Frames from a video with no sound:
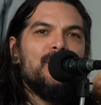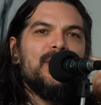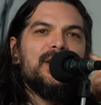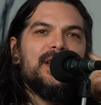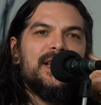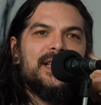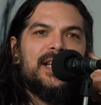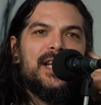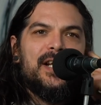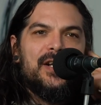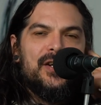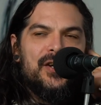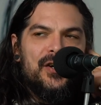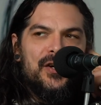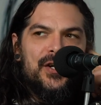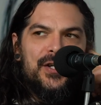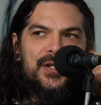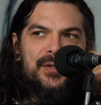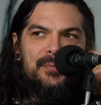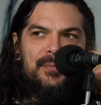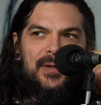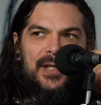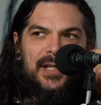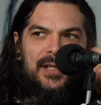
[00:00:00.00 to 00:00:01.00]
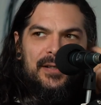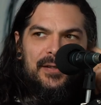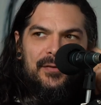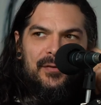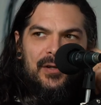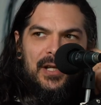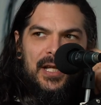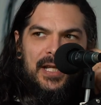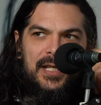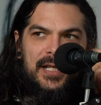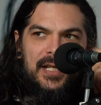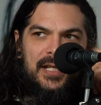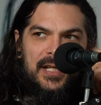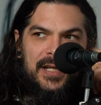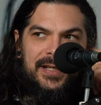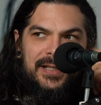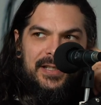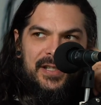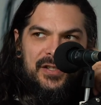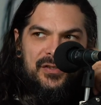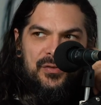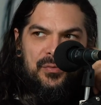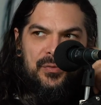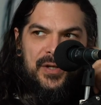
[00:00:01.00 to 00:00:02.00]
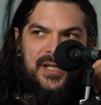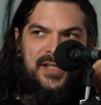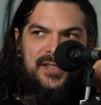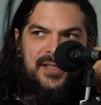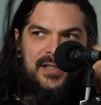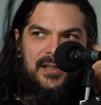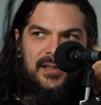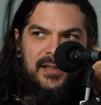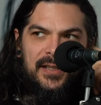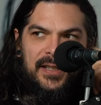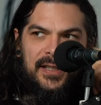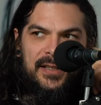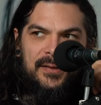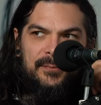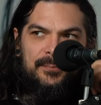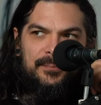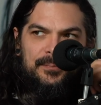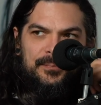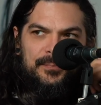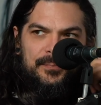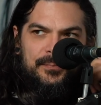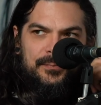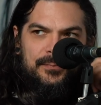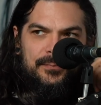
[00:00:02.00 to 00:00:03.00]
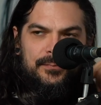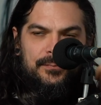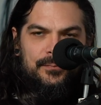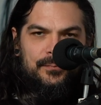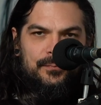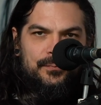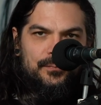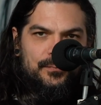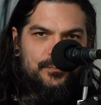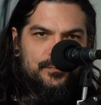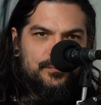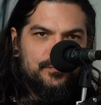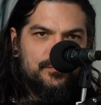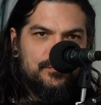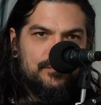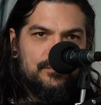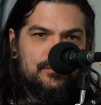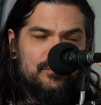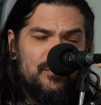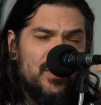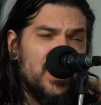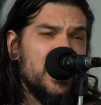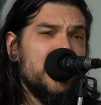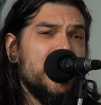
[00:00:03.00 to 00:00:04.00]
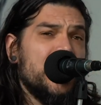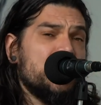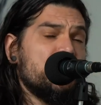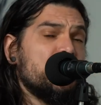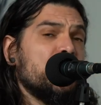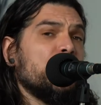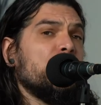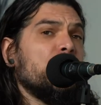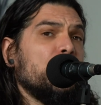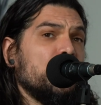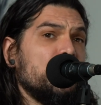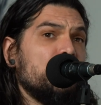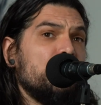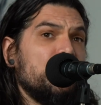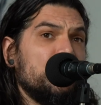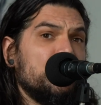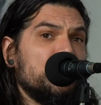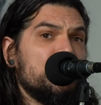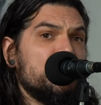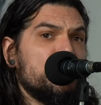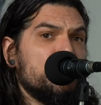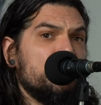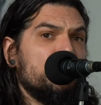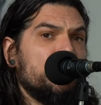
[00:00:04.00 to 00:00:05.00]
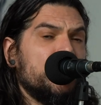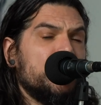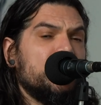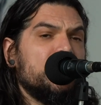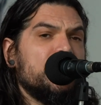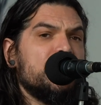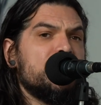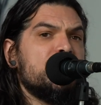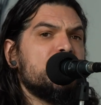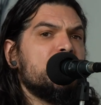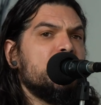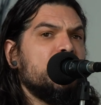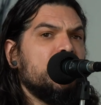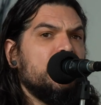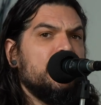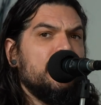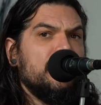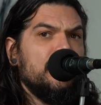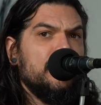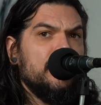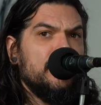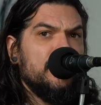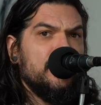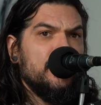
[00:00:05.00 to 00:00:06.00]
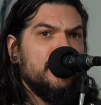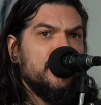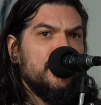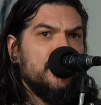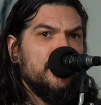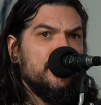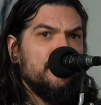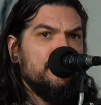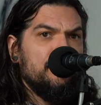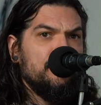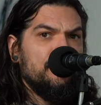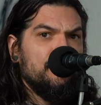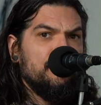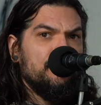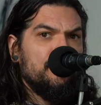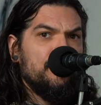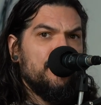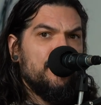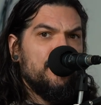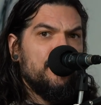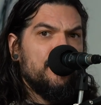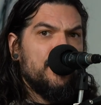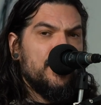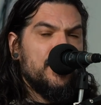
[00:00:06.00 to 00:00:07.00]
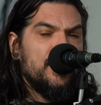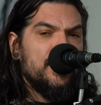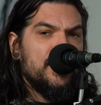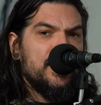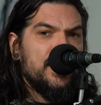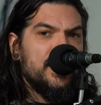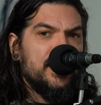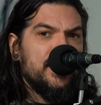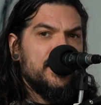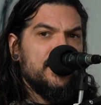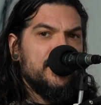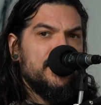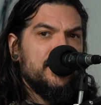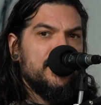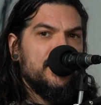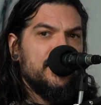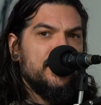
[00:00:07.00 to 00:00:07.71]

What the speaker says: One thing that occurred to me, and it's recently, it actually occurred to me when I was in Paris, that